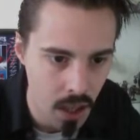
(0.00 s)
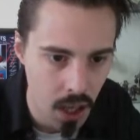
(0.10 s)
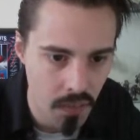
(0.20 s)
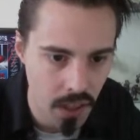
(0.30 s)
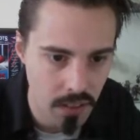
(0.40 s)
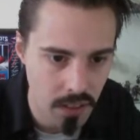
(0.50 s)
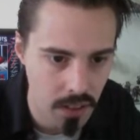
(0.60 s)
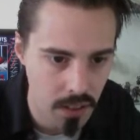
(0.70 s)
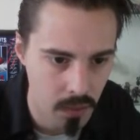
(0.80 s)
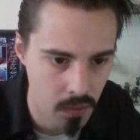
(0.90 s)
I have an
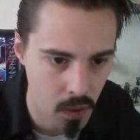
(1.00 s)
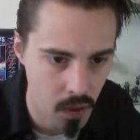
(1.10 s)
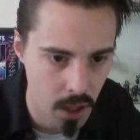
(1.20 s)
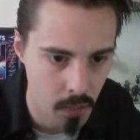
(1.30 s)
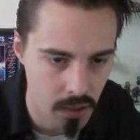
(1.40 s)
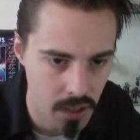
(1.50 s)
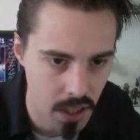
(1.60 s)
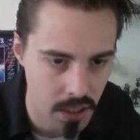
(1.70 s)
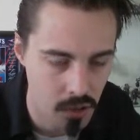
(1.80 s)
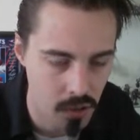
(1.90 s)
idea. I'll give you our numbers in
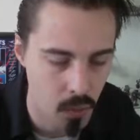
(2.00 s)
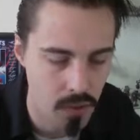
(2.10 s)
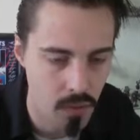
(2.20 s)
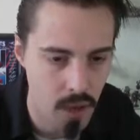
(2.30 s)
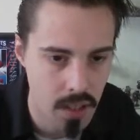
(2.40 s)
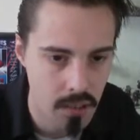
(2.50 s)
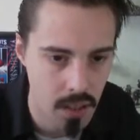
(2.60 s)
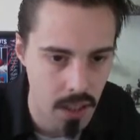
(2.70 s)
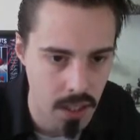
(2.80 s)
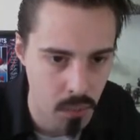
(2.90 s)
case you want to raise
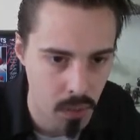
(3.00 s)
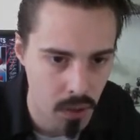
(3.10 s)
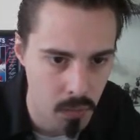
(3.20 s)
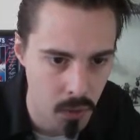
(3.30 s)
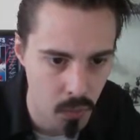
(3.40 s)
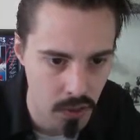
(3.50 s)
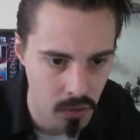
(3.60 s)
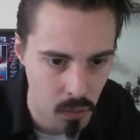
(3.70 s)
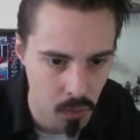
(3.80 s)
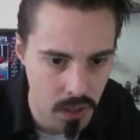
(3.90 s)
any Pokemon with
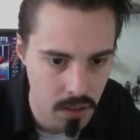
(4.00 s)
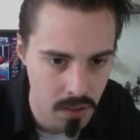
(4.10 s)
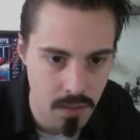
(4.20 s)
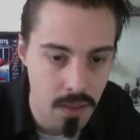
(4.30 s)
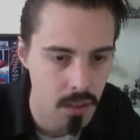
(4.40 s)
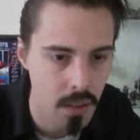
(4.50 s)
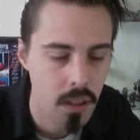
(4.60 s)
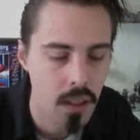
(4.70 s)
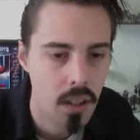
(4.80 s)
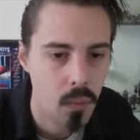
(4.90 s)
us. Well, we don't.
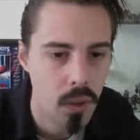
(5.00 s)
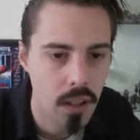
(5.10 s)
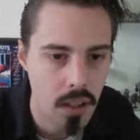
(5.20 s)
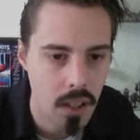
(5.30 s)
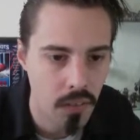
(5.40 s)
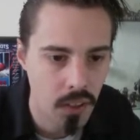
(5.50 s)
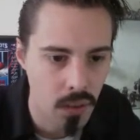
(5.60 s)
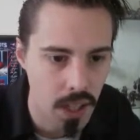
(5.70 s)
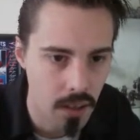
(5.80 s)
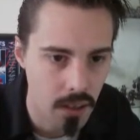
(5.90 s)
We're good enough at
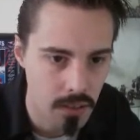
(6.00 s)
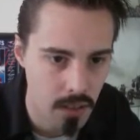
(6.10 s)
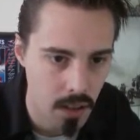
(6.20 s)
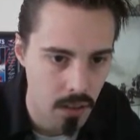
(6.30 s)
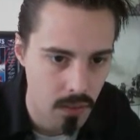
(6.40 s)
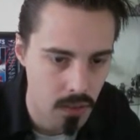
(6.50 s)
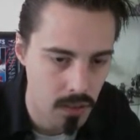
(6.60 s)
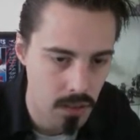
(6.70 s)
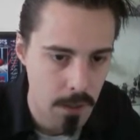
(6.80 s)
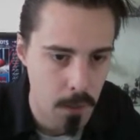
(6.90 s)
doing it
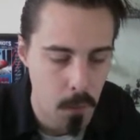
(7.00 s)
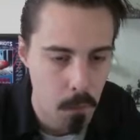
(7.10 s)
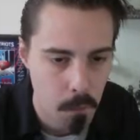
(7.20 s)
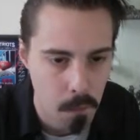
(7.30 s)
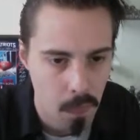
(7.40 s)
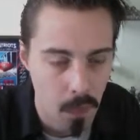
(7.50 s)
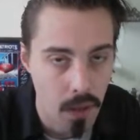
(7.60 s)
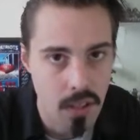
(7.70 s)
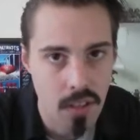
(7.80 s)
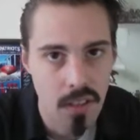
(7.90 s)
ourselves. Well,
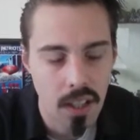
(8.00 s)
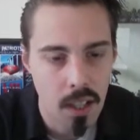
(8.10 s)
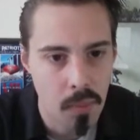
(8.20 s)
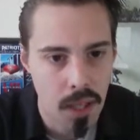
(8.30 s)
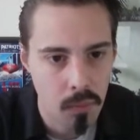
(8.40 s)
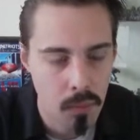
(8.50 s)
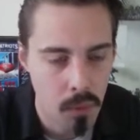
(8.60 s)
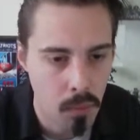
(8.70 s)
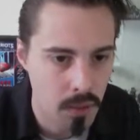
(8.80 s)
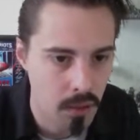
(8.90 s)
actually thinking about it, we
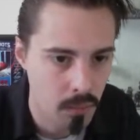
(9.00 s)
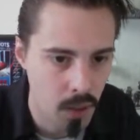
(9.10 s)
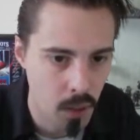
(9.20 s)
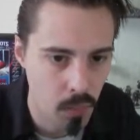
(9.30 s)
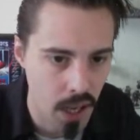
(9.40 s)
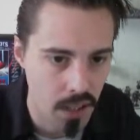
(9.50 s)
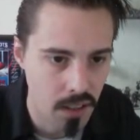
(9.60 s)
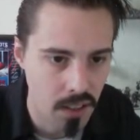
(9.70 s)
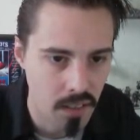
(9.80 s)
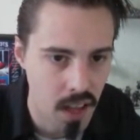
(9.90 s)
probably could like
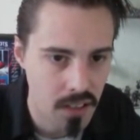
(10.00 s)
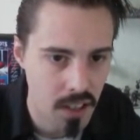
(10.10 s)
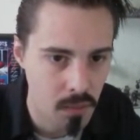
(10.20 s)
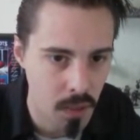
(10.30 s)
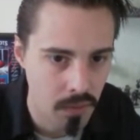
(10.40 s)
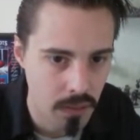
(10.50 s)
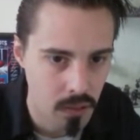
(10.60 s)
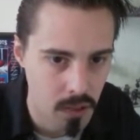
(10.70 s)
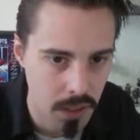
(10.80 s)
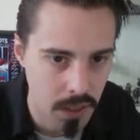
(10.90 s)
Brandon in there to get some levels or
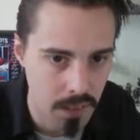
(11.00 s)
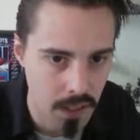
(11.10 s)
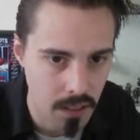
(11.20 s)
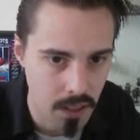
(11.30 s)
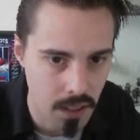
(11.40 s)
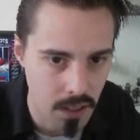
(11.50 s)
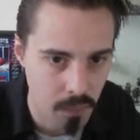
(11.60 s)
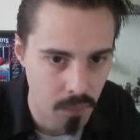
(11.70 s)
something like that, you know.